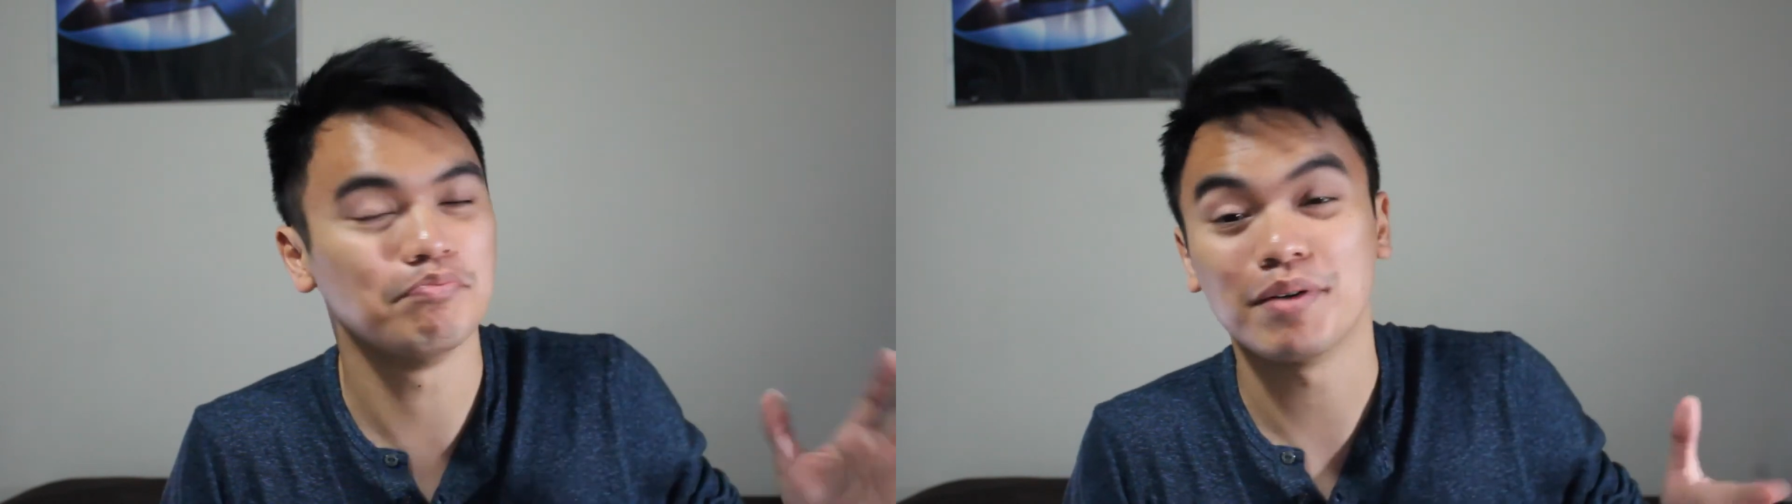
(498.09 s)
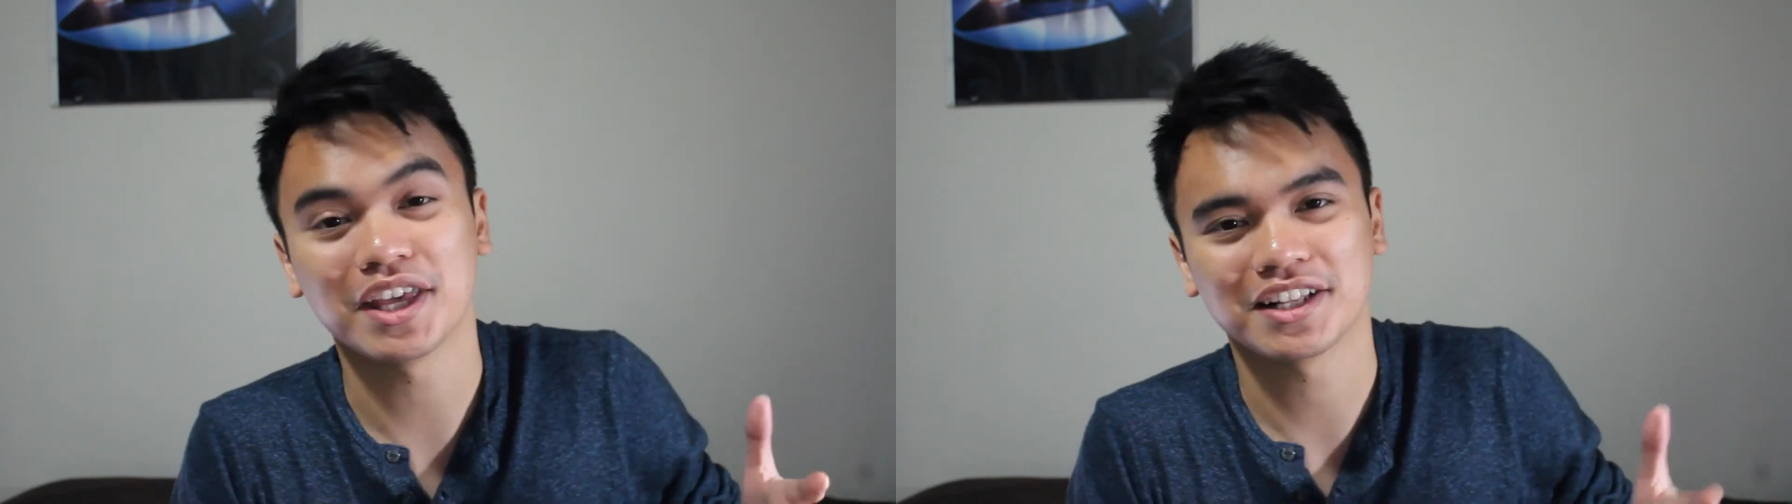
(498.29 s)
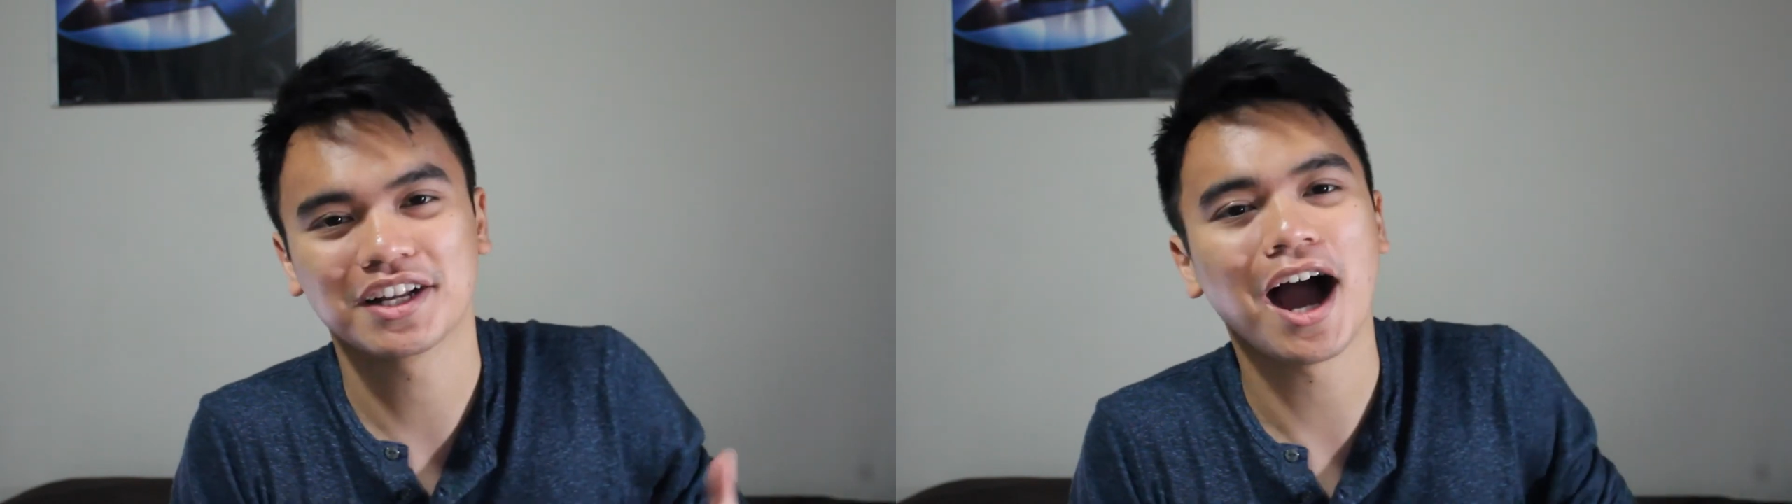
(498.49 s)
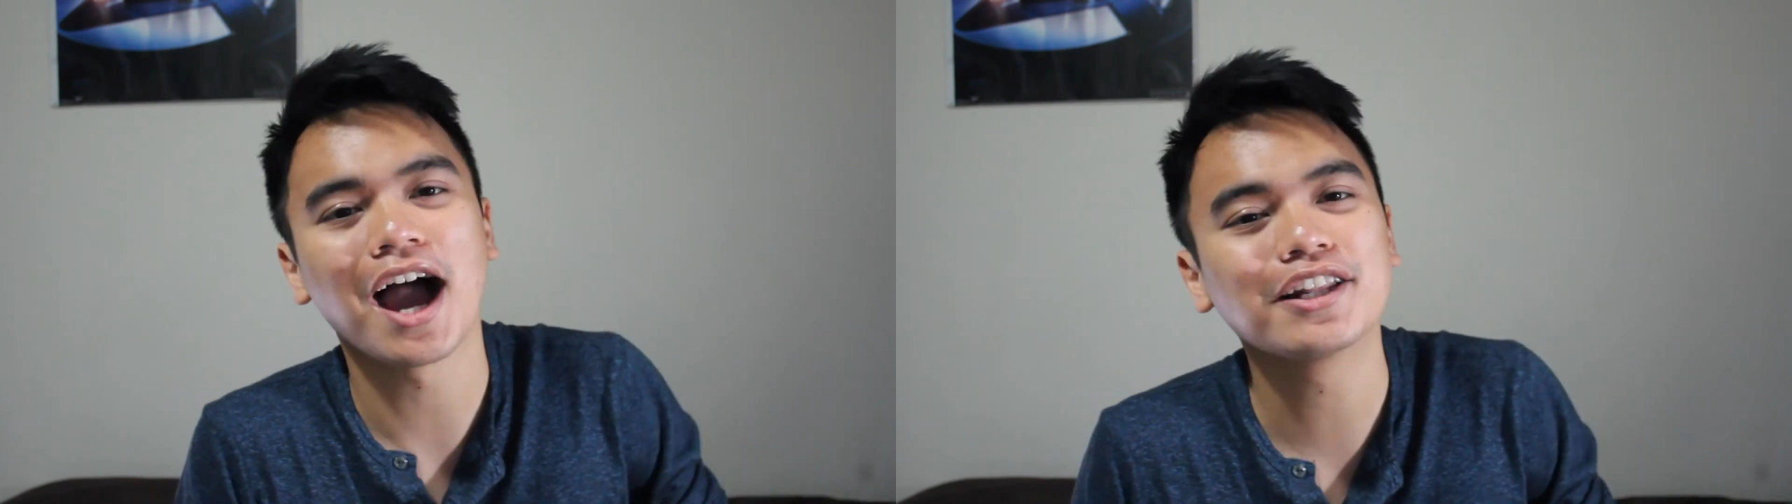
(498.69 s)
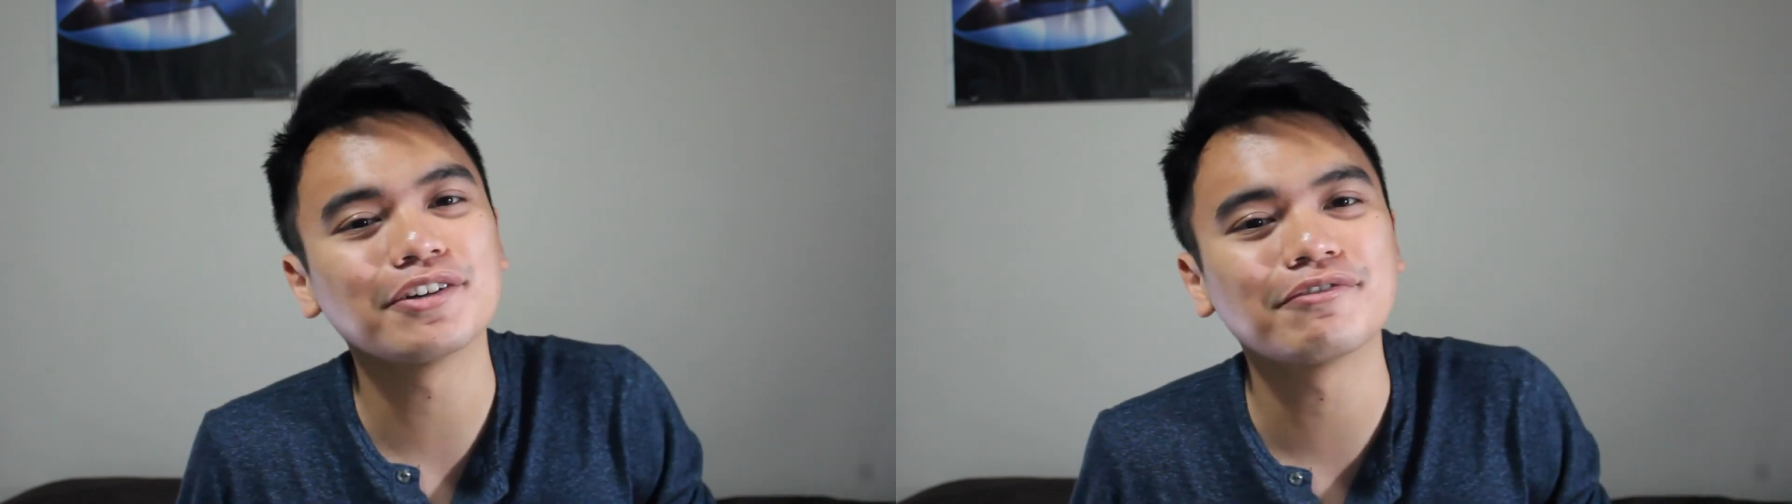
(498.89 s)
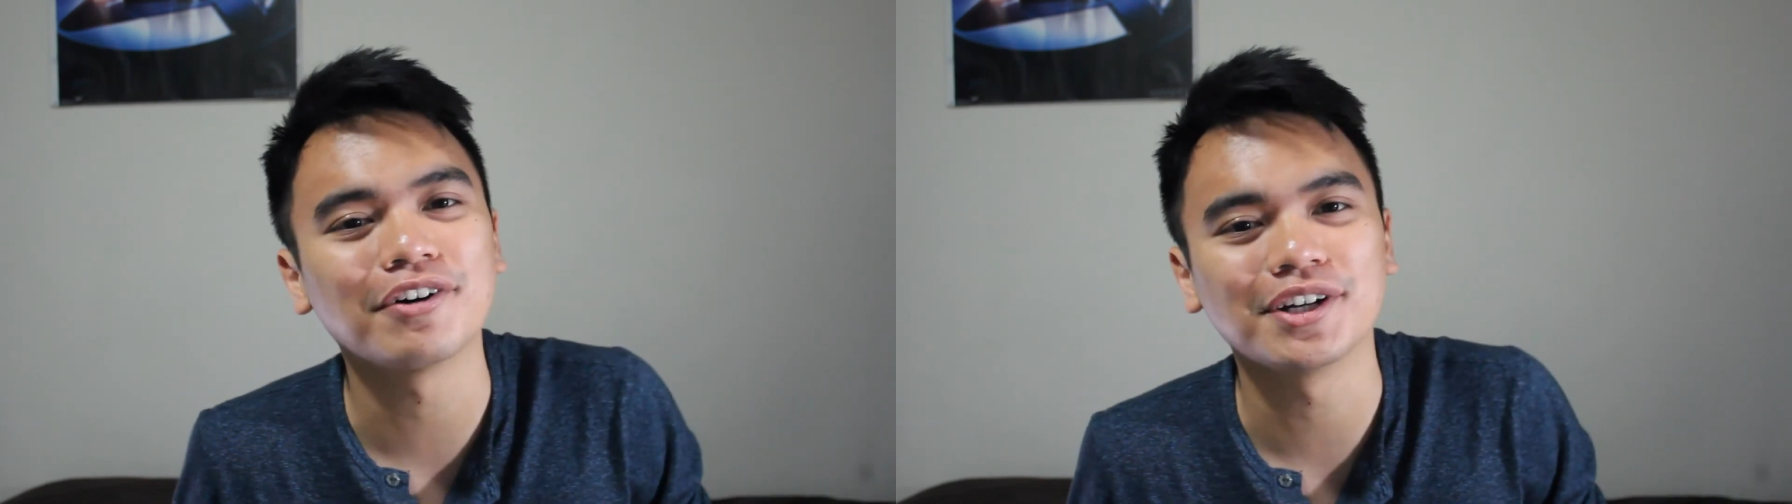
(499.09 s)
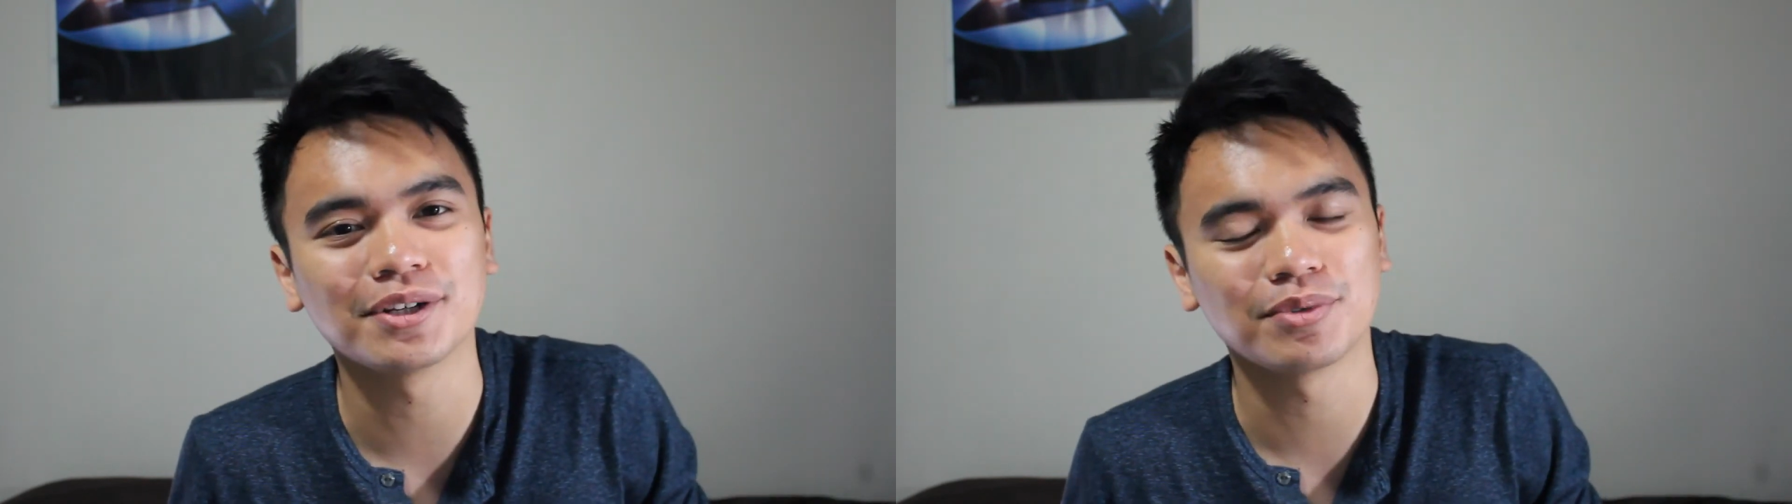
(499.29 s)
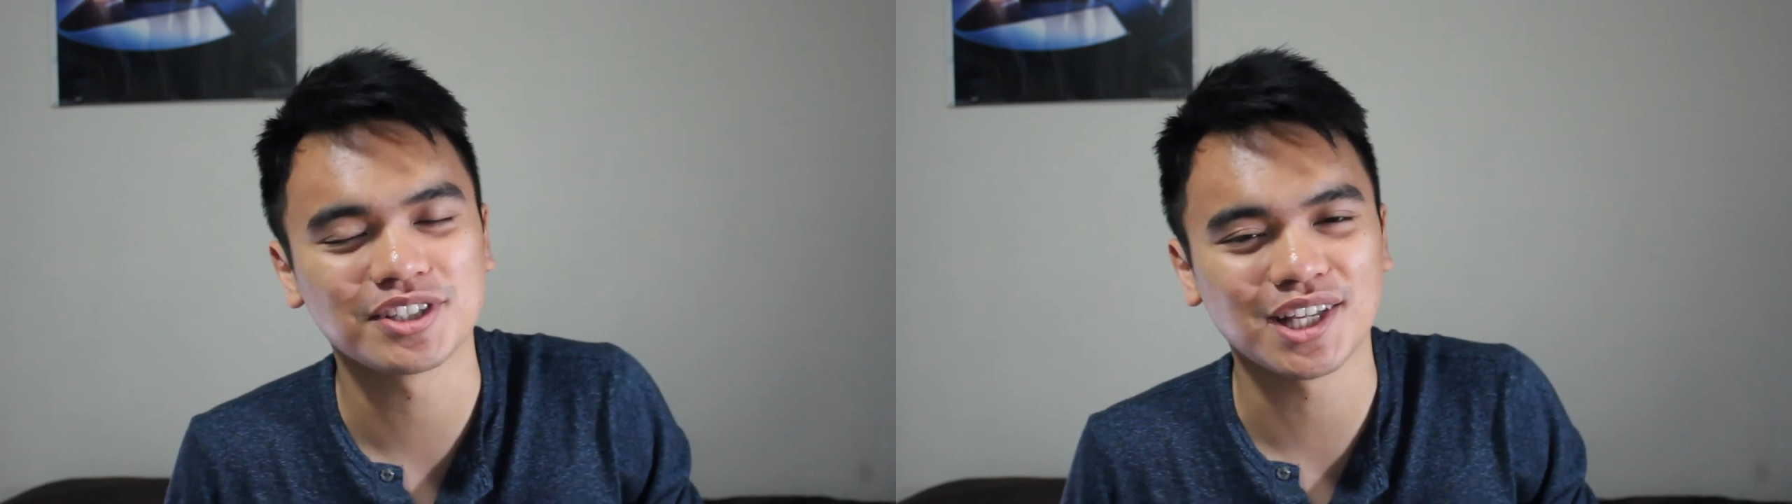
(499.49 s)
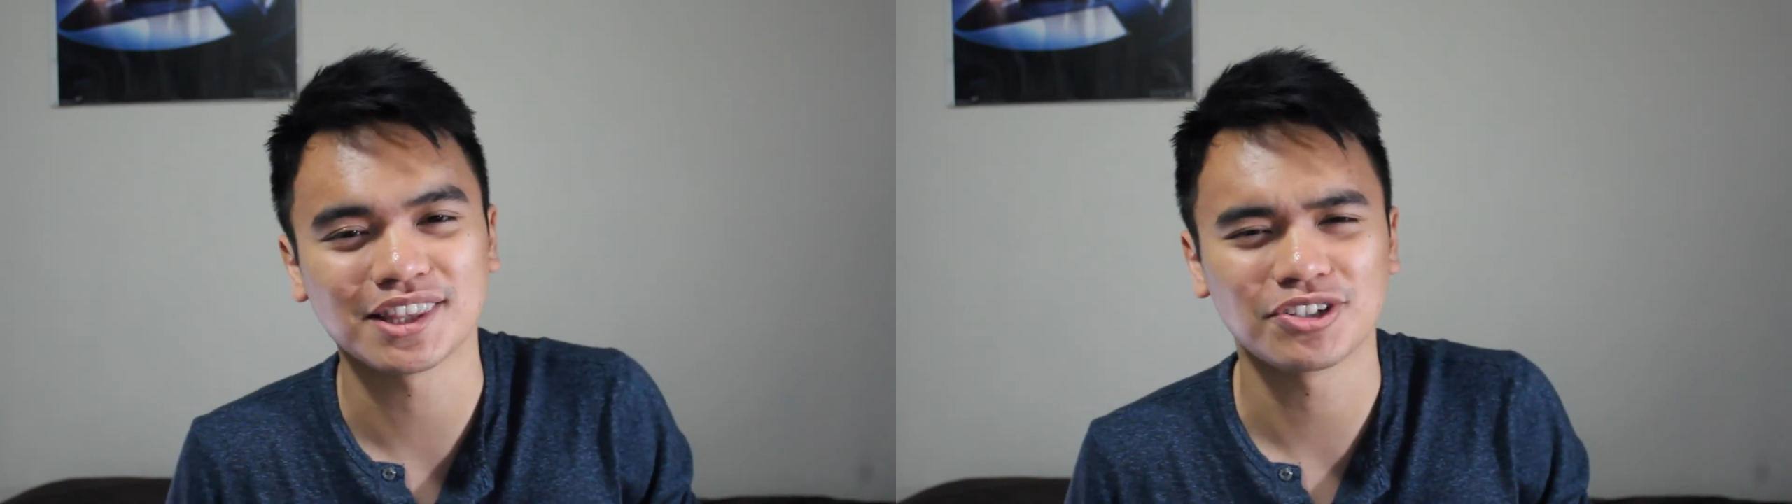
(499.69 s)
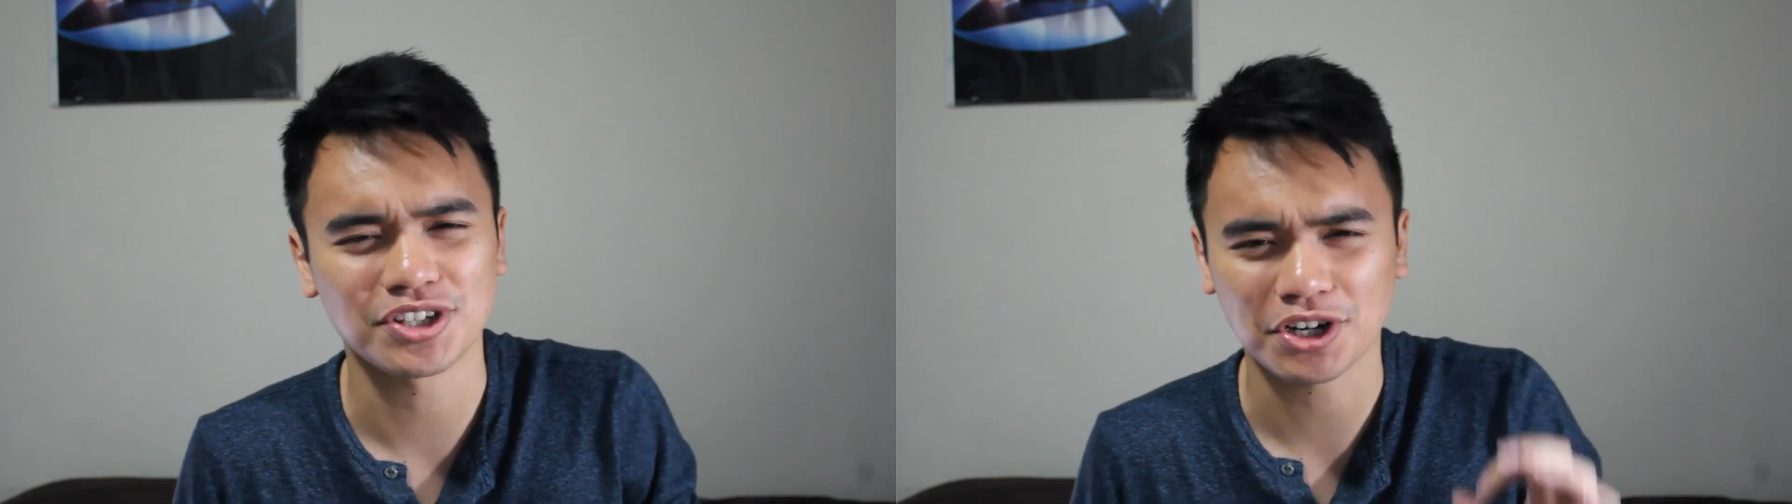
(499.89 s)
bit kind of funny was that
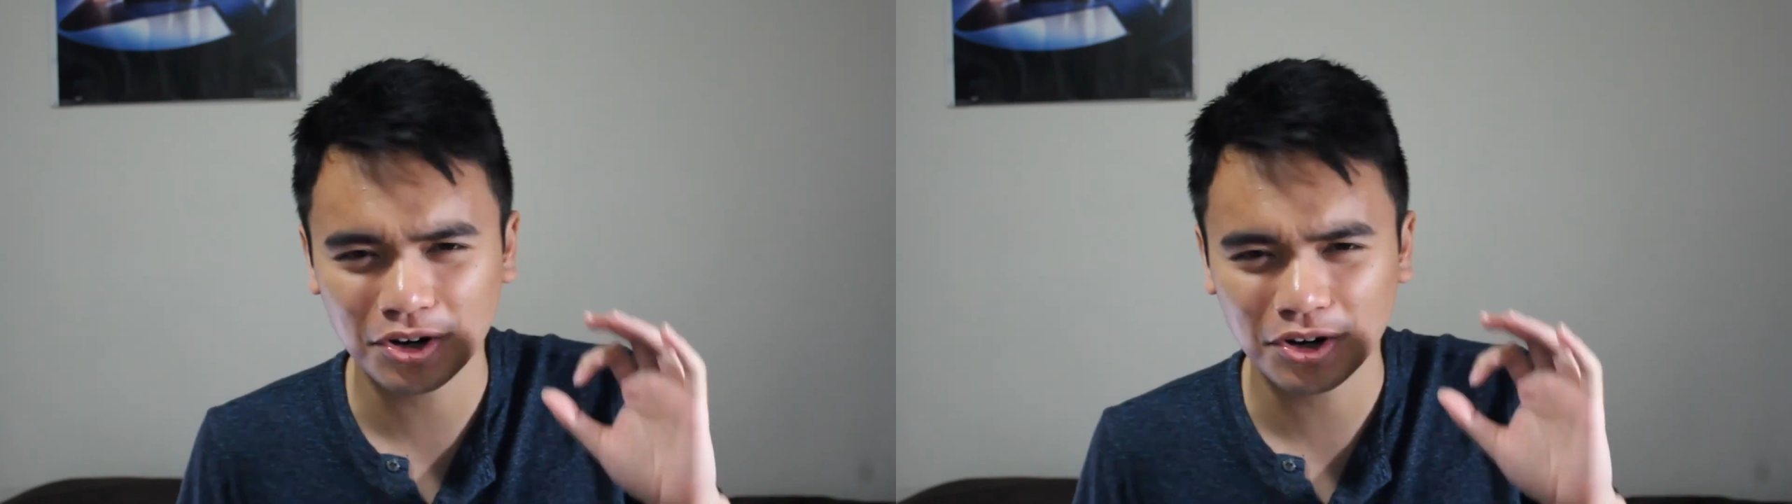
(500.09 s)
there's a